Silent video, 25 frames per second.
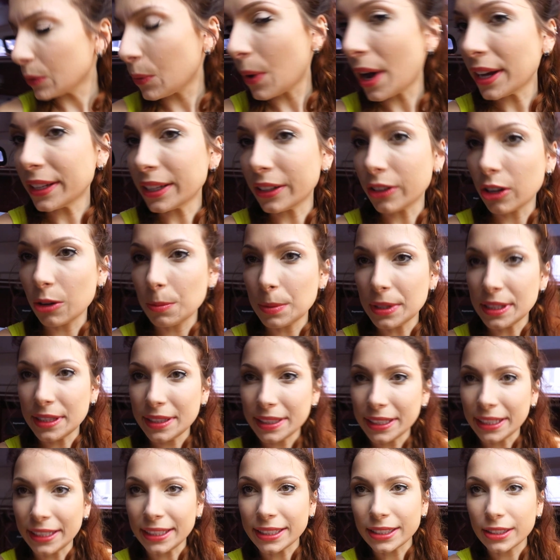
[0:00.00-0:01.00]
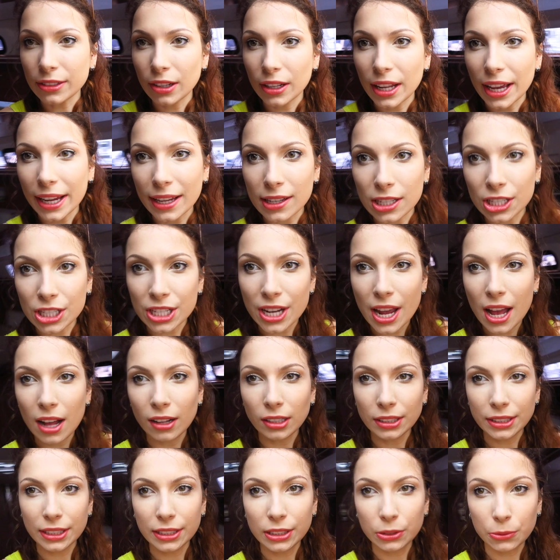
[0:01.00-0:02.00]
quite an open sea, it's not like a
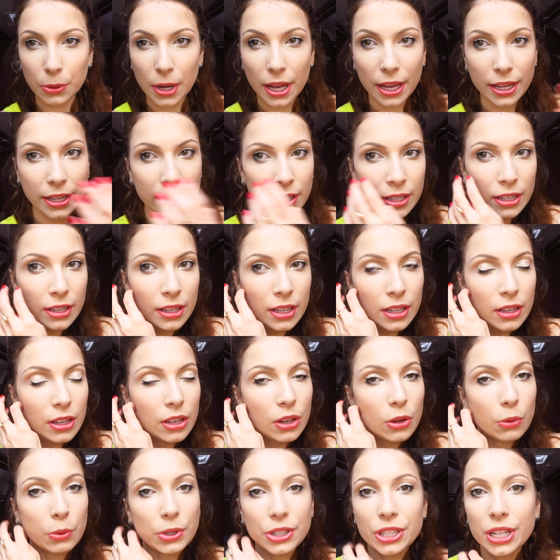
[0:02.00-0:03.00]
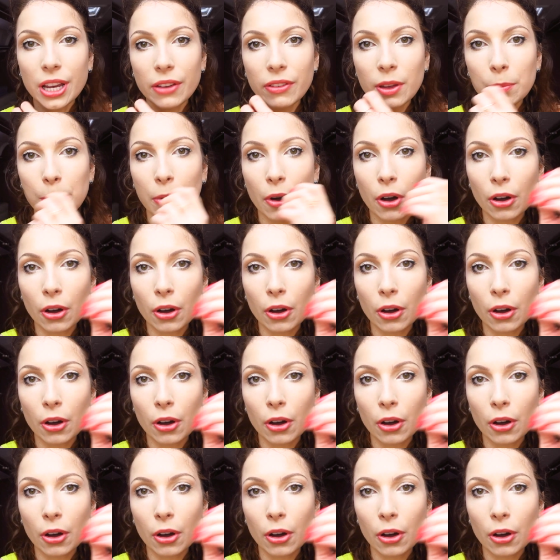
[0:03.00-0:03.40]
sheltered way. Whichever